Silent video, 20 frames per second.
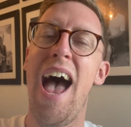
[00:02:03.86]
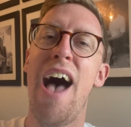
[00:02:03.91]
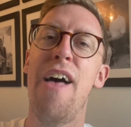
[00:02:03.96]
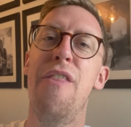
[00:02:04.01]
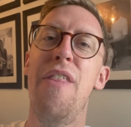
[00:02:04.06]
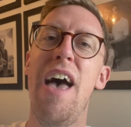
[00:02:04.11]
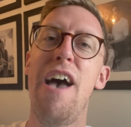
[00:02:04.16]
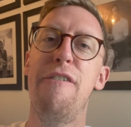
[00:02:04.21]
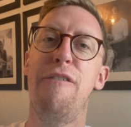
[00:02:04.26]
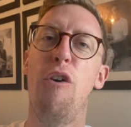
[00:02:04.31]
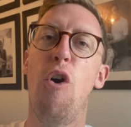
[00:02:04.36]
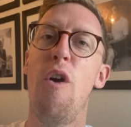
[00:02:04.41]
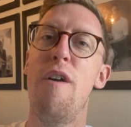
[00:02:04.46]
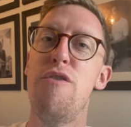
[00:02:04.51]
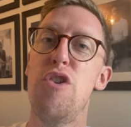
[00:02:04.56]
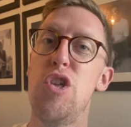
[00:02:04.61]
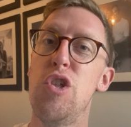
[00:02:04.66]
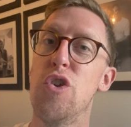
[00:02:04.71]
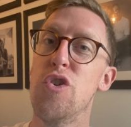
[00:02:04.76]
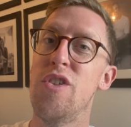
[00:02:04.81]
And therefore, if
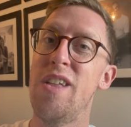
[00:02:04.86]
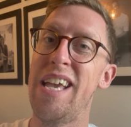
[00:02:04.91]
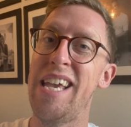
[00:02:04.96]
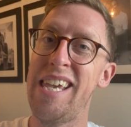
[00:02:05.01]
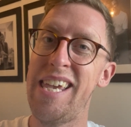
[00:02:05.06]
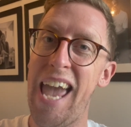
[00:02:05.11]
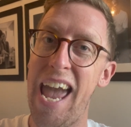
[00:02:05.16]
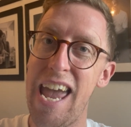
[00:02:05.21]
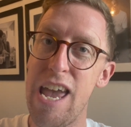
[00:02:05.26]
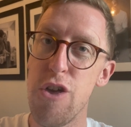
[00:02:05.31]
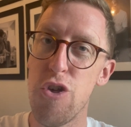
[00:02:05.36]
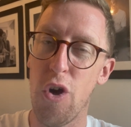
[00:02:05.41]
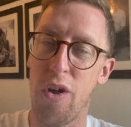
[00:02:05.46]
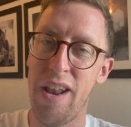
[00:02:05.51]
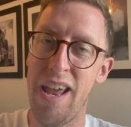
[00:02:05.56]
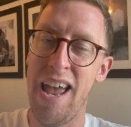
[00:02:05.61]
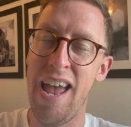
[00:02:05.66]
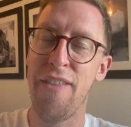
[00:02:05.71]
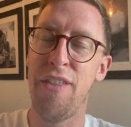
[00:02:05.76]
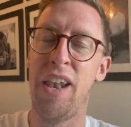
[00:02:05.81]
she doesn't engage on
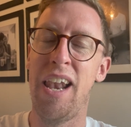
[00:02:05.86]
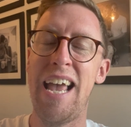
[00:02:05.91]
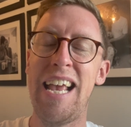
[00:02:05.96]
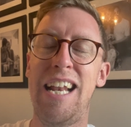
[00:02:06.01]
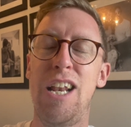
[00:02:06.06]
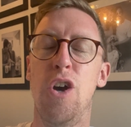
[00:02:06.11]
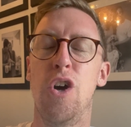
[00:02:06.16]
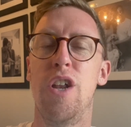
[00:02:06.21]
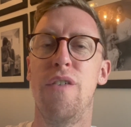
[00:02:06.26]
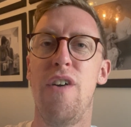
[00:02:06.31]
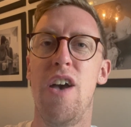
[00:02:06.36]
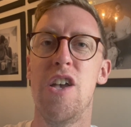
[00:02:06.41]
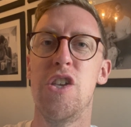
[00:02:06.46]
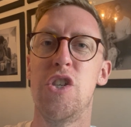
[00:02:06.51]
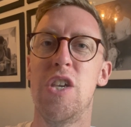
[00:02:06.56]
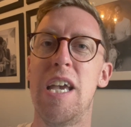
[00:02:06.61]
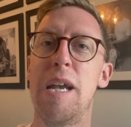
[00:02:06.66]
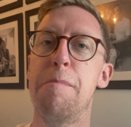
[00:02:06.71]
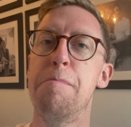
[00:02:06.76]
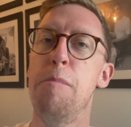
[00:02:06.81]
it, the likelihood of her
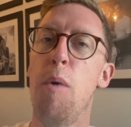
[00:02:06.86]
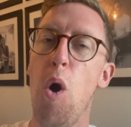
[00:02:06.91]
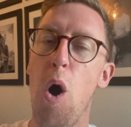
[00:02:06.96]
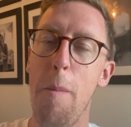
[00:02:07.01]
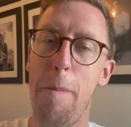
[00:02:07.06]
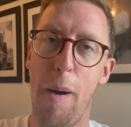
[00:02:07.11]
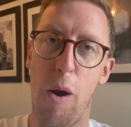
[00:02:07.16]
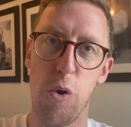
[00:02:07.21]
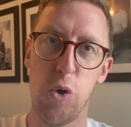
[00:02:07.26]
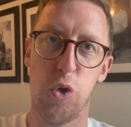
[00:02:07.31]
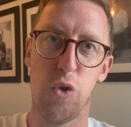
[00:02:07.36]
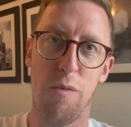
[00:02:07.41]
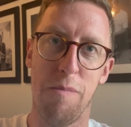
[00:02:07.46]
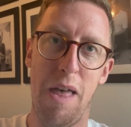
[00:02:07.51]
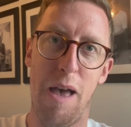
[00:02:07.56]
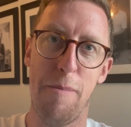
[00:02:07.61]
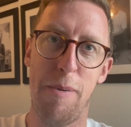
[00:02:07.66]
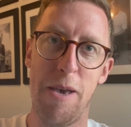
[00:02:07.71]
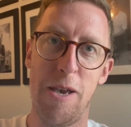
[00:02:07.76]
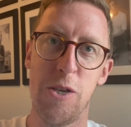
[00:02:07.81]
seeing more posts from
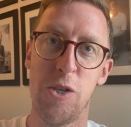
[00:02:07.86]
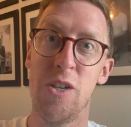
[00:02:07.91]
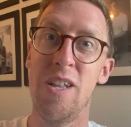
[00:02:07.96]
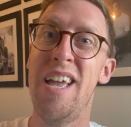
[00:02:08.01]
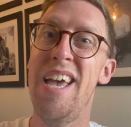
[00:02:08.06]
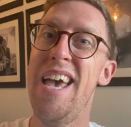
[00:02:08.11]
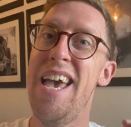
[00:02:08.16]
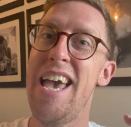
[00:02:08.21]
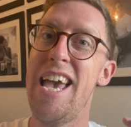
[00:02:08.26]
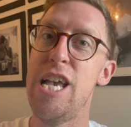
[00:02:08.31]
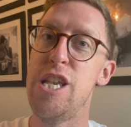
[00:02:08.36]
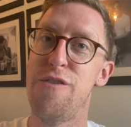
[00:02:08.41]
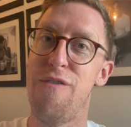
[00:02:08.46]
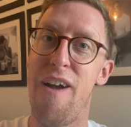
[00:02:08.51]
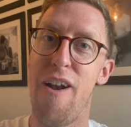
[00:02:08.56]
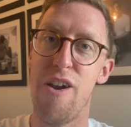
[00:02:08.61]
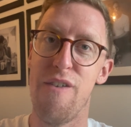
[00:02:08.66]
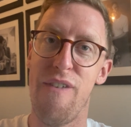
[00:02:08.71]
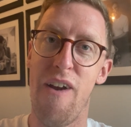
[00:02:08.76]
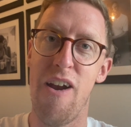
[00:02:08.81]
that person is
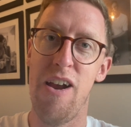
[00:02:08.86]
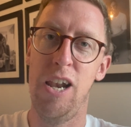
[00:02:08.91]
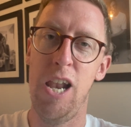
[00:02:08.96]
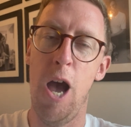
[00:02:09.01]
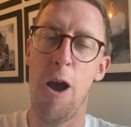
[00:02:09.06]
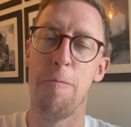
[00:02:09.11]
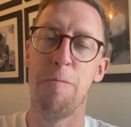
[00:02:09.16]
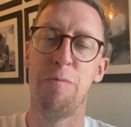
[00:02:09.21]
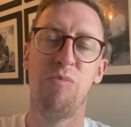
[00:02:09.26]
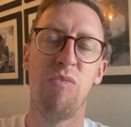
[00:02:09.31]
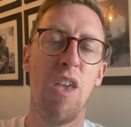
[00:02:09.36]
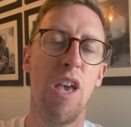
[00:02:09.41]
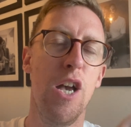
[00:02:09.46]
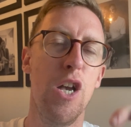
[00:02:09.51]
very, very low.